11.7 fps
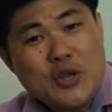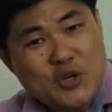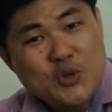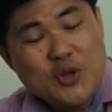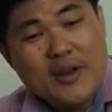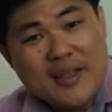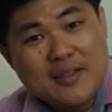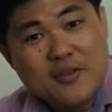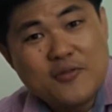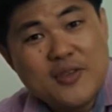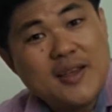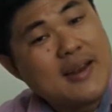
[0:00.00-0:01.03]
we should not
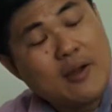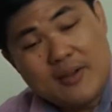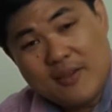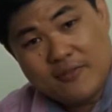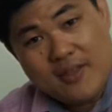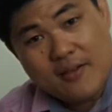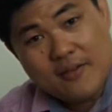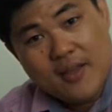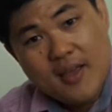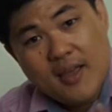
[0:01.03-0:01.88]
interfere. Now, if that